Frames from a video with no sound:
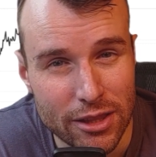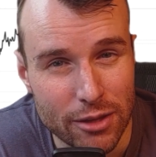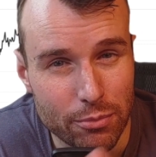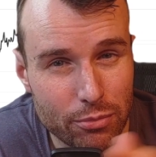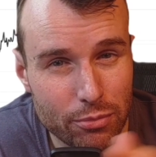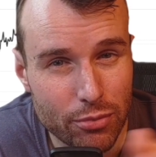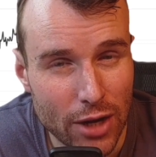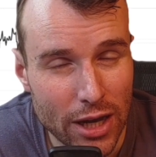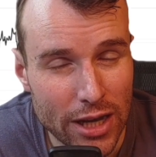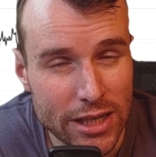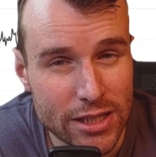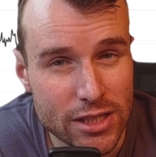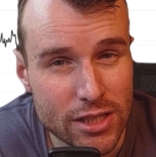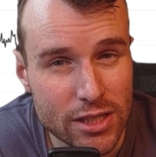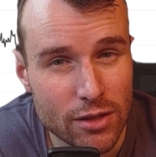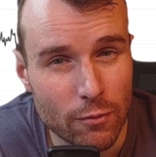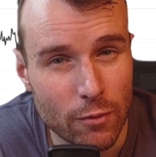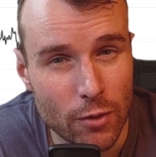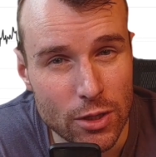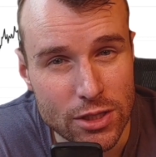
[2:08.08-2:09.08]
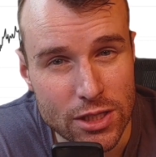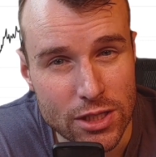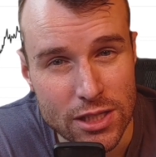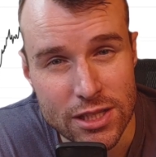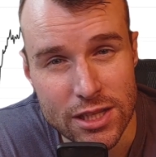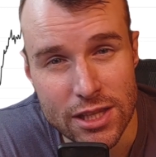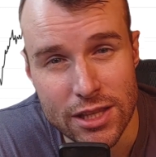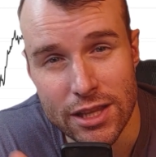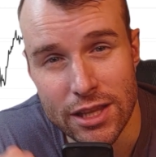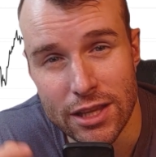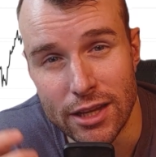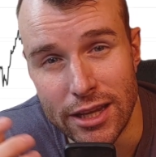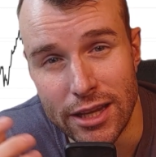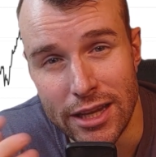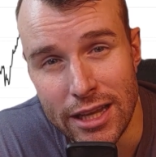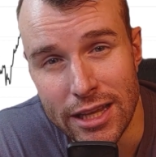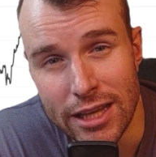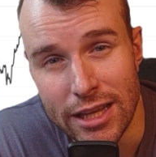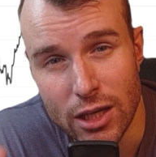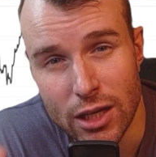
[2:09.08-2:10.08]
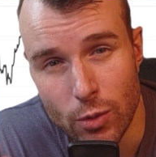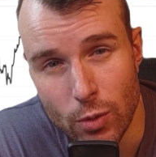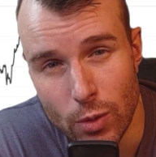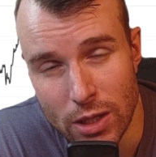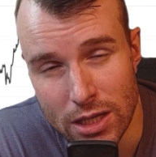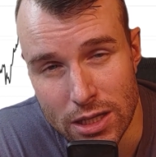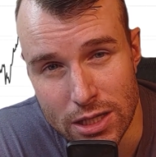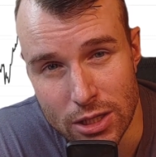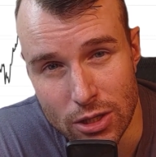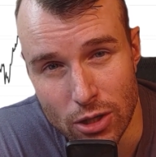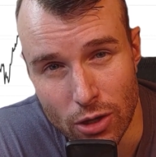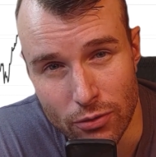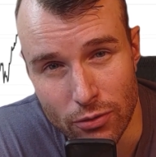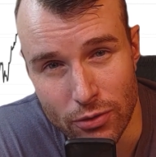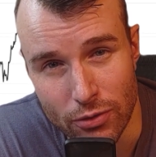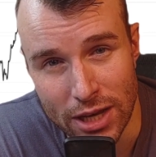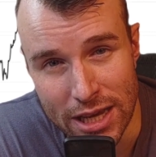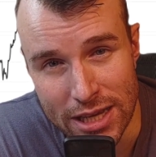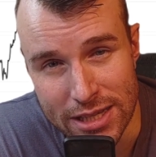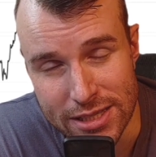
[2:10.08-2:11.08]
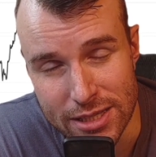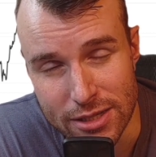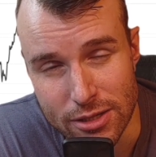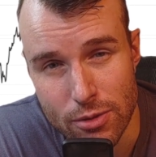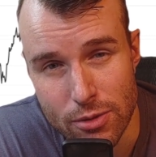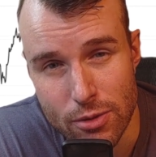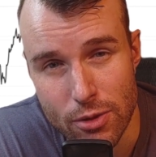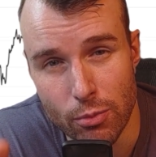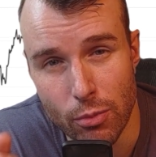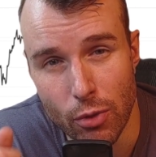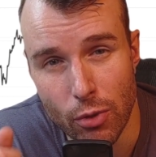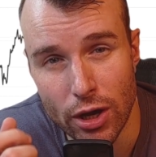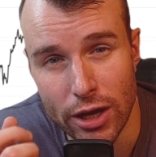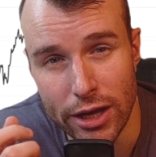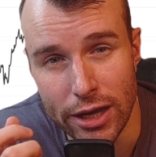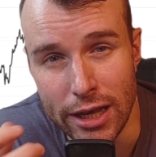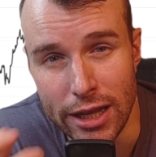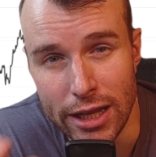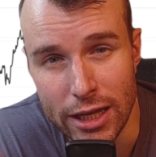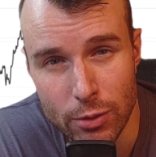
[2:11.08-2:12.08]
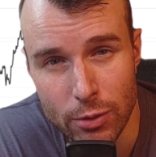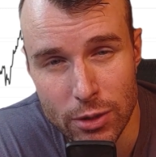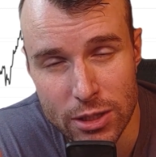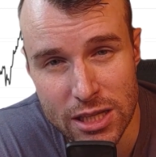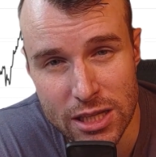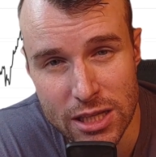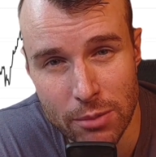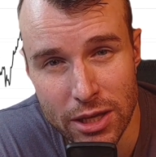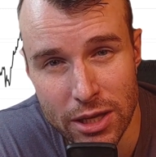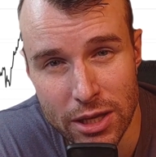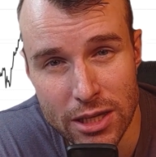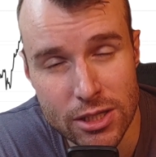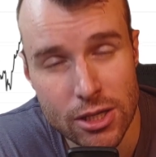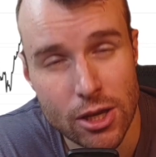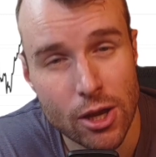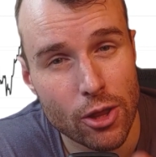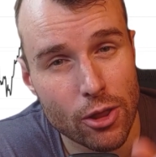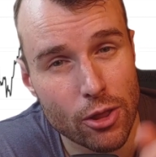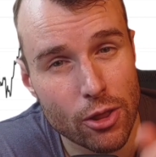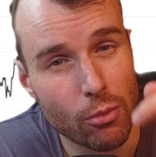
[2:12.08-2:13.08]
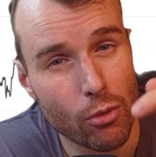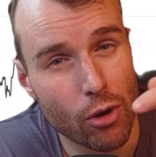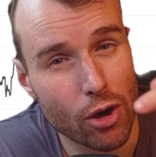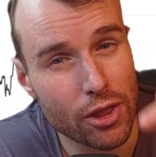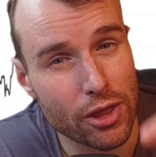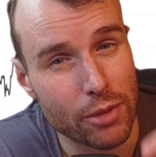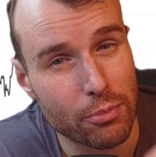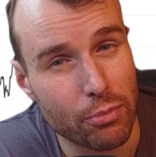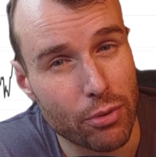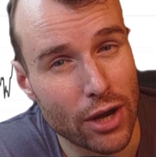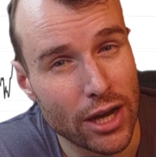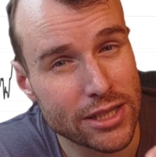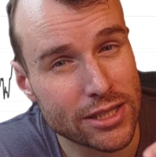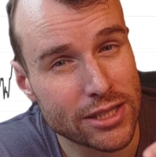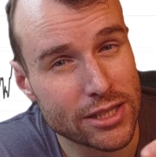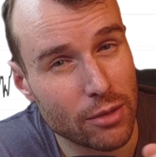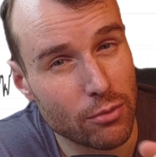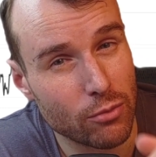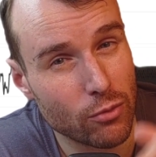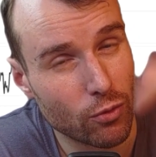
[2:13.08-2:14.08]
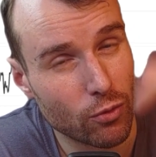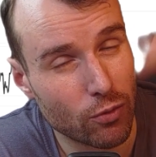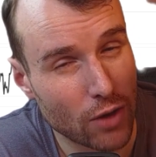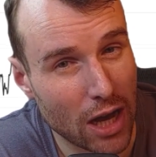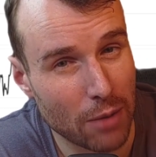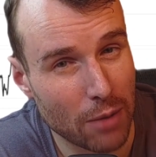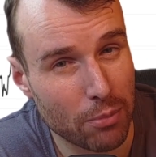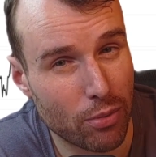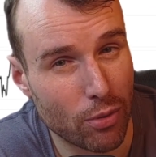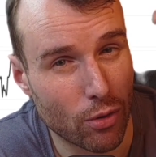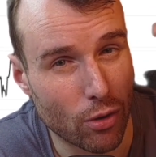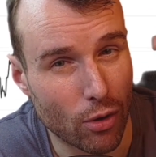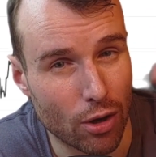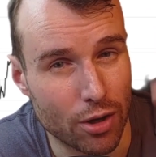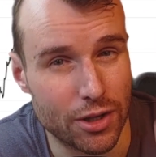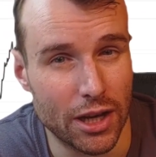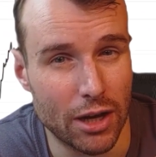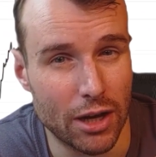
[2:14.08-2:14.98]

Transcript: in the price versus the illiquidity of an asset. The more illiquid something is, the more the price can move up or